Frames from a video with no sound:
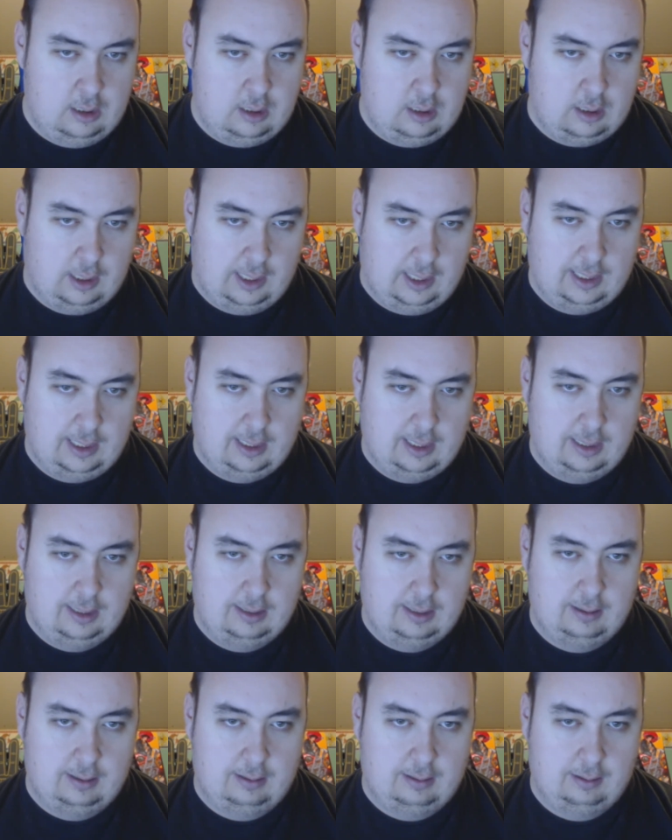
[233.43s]

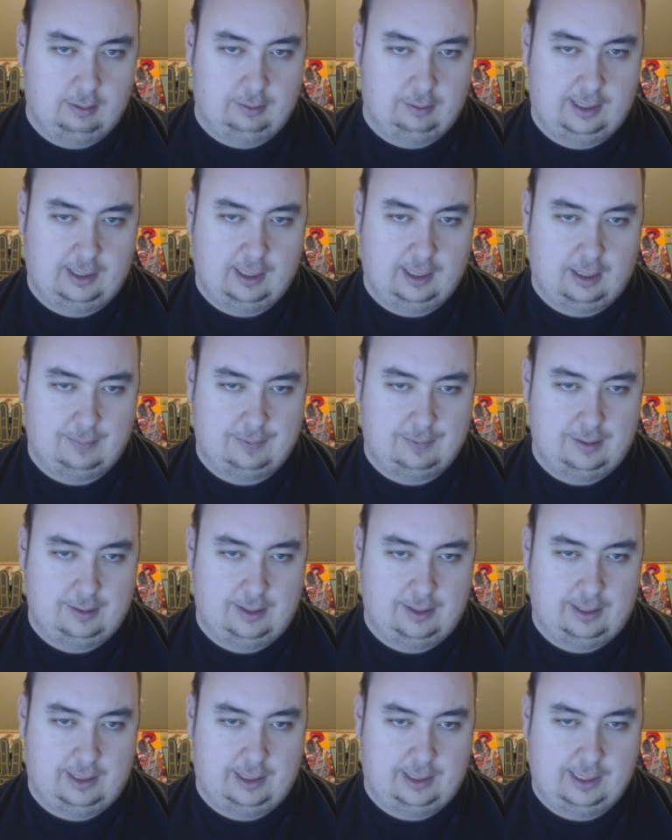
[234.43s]
Early adopter,
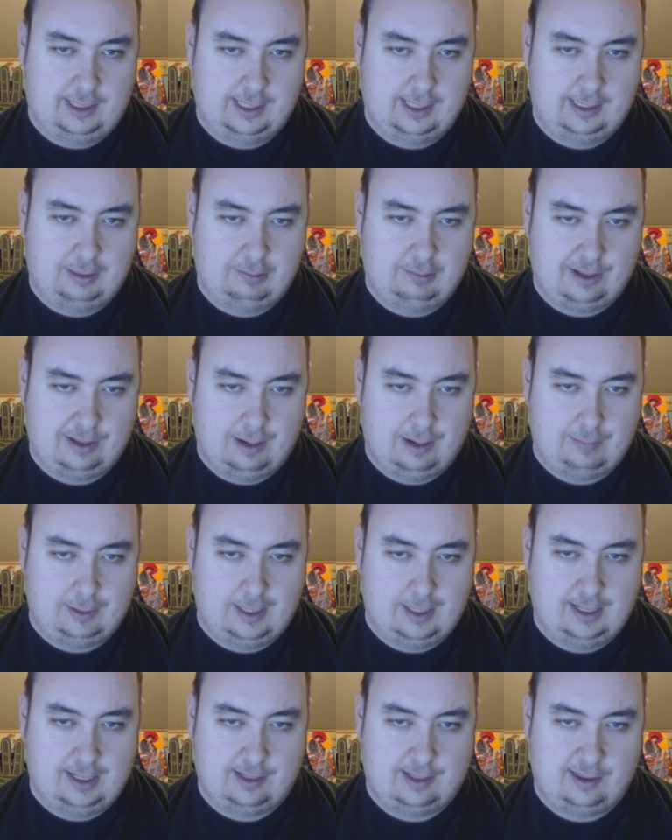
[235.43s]
you can get new
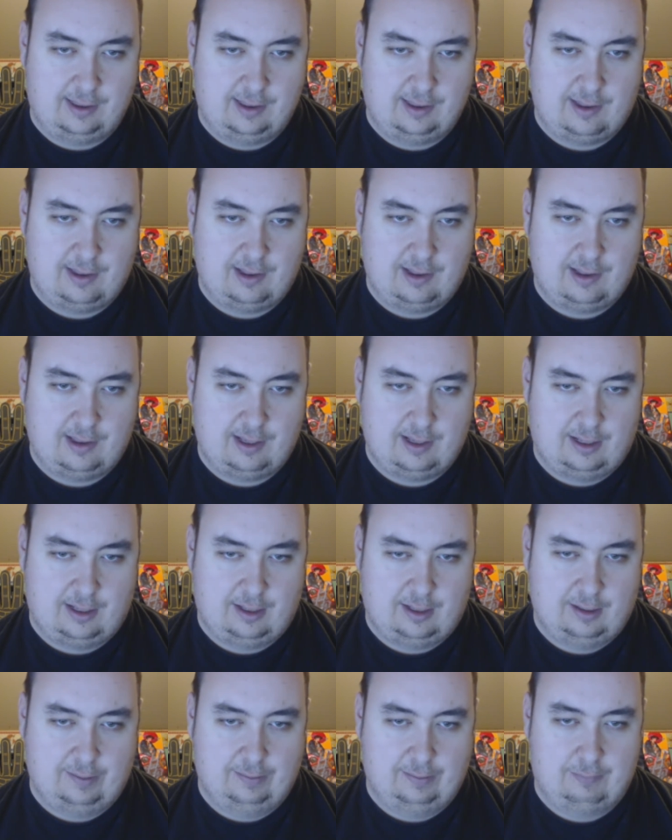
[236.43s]
cybernetics
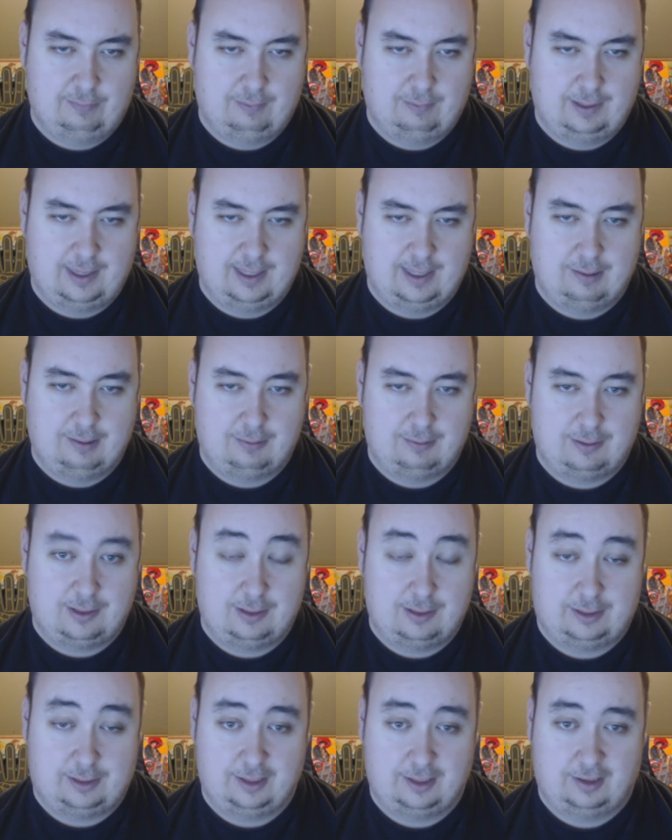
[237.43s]
installed without,
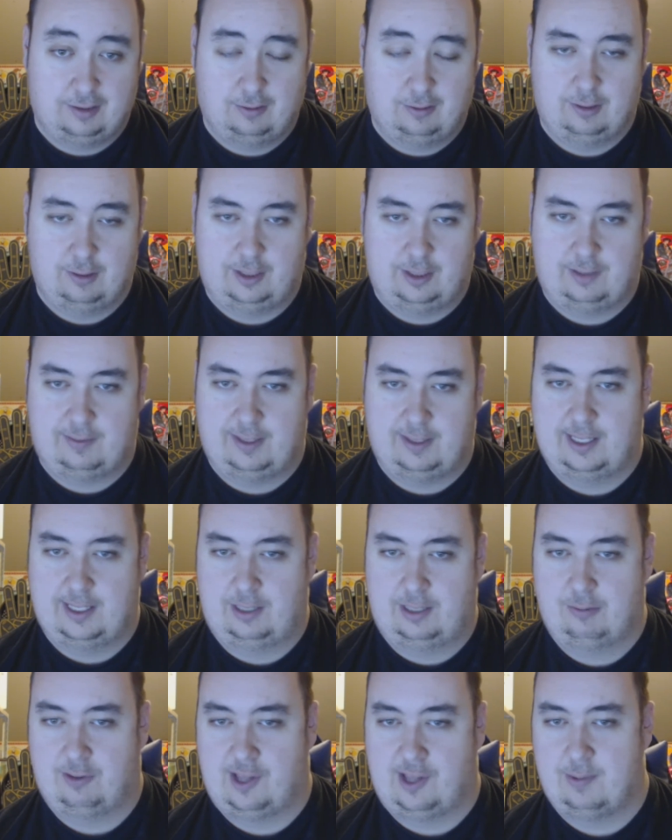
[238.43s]
good lord, you can get
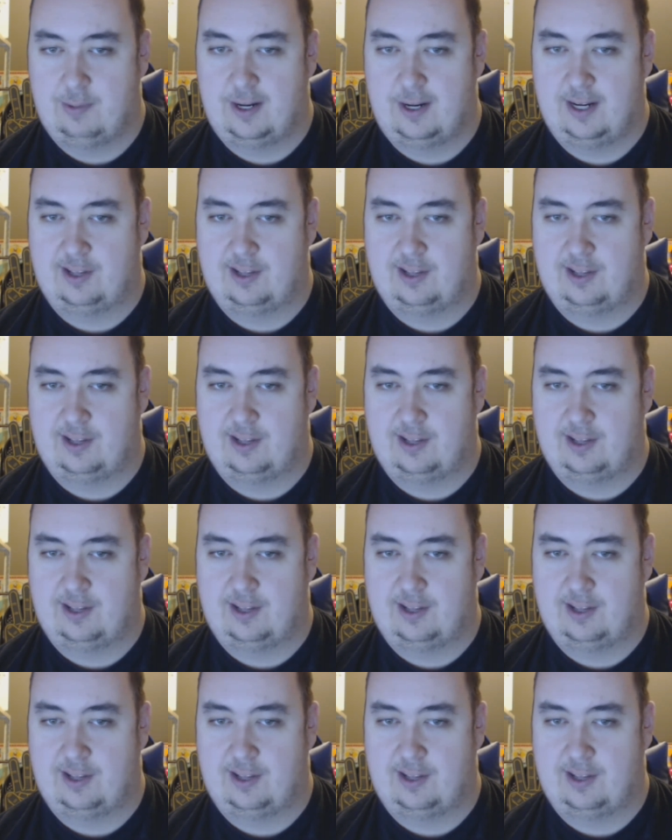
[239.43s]
new cybernetics